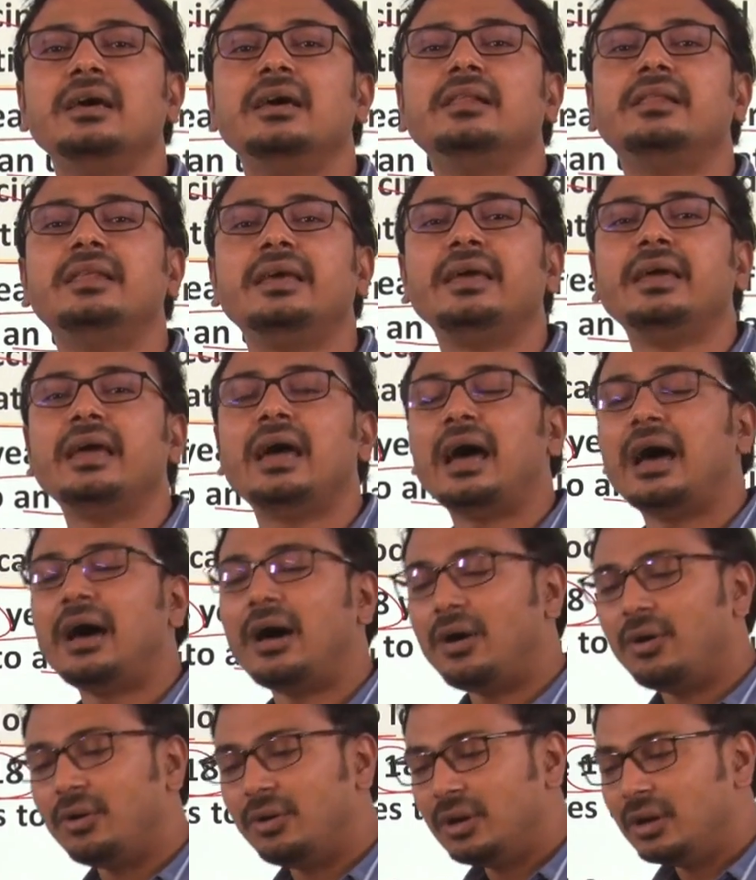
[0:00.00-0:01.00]
they
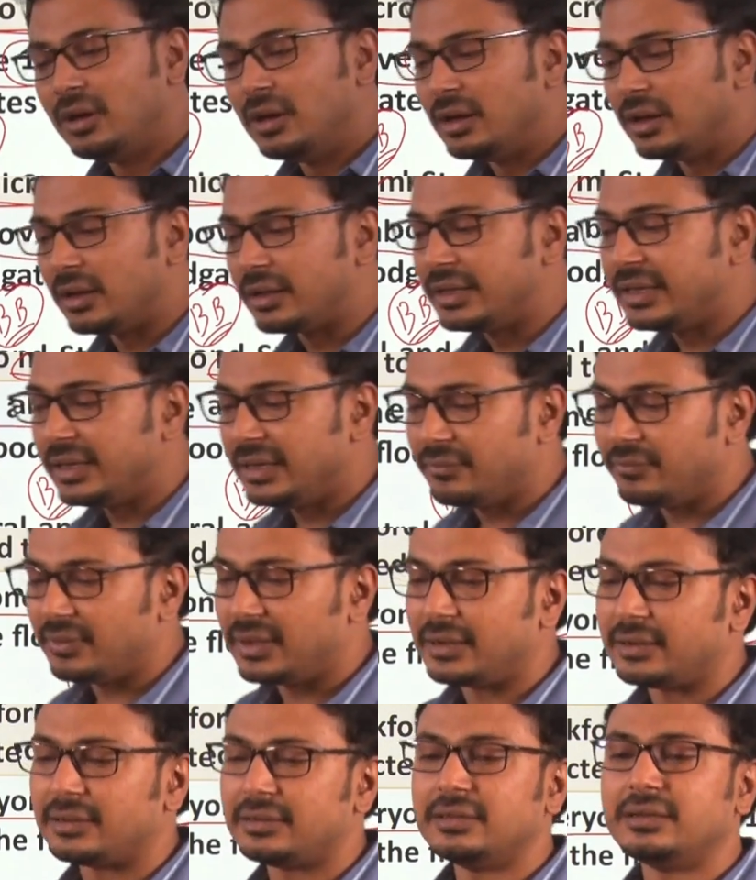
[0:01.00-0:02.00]
have uh,
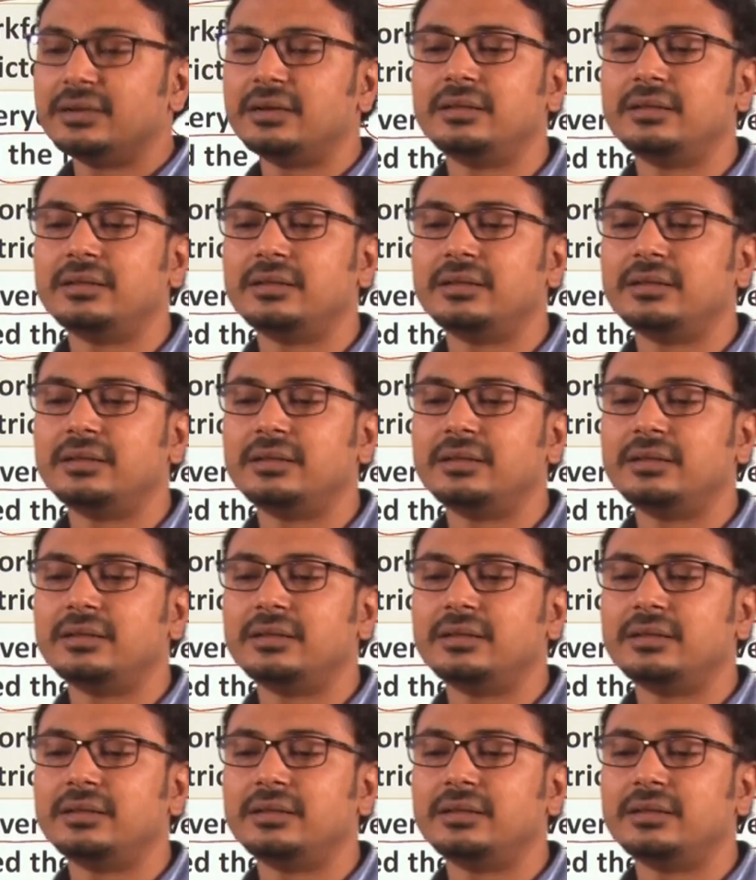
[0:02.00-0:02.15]
given